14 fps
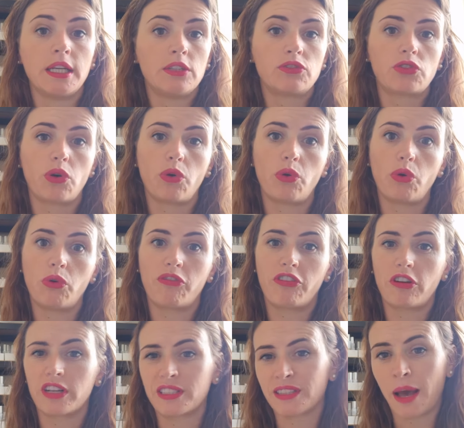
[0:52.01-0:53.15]
So for
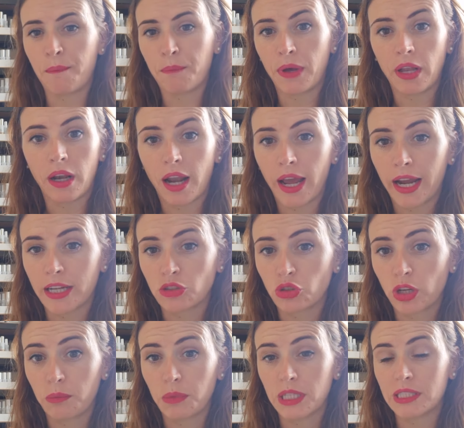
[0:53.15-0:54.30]
example, a
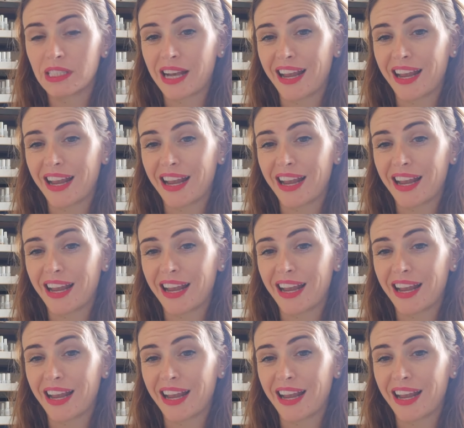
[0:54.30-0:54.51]
treatment